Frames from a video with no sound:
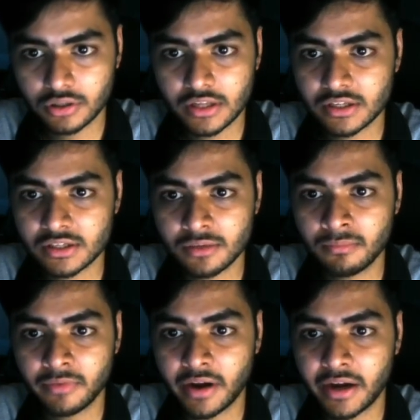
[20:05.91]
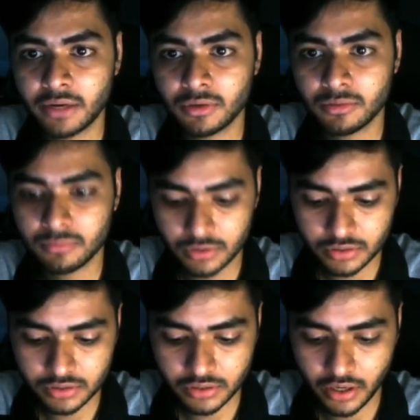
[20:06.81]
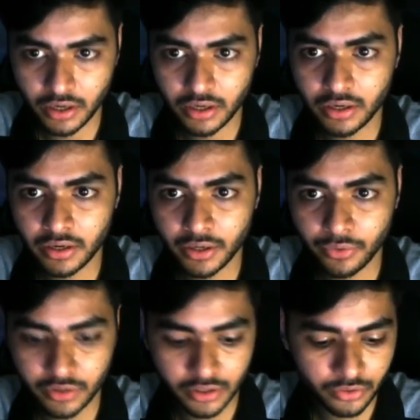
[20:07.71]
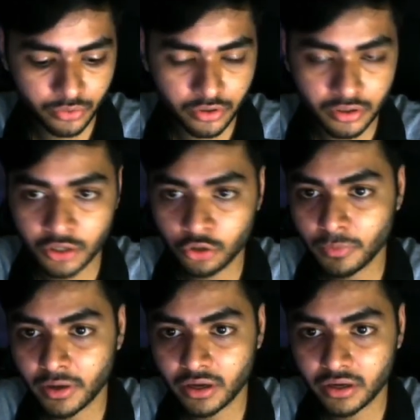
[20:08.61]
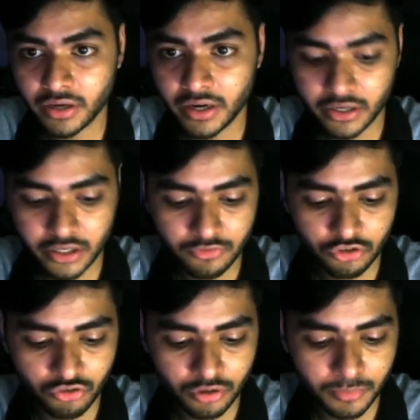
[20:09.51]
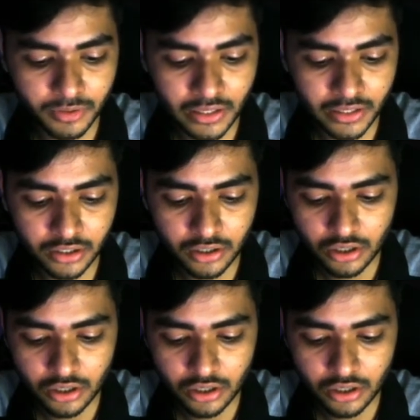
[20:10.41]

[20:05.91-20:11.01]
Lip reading: let's say, some random numbers and echoing it into my current directory, which will be like